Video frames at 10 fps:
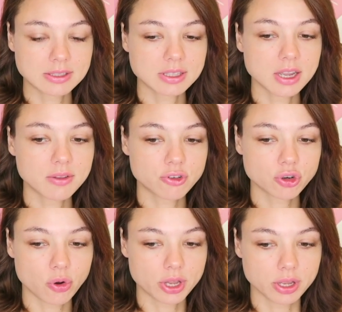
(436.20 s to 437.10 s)
Ben is
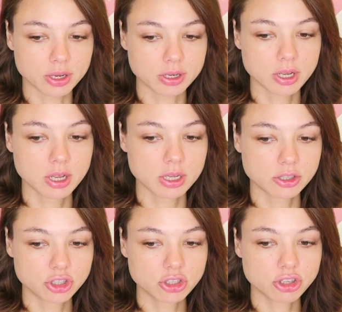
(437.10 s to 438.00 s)
shocked.
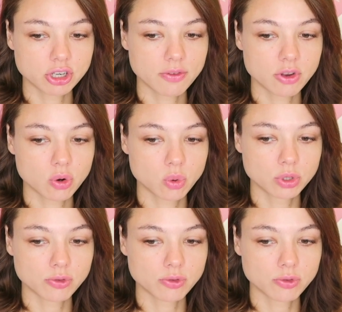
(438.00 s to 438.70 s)
Ginger is still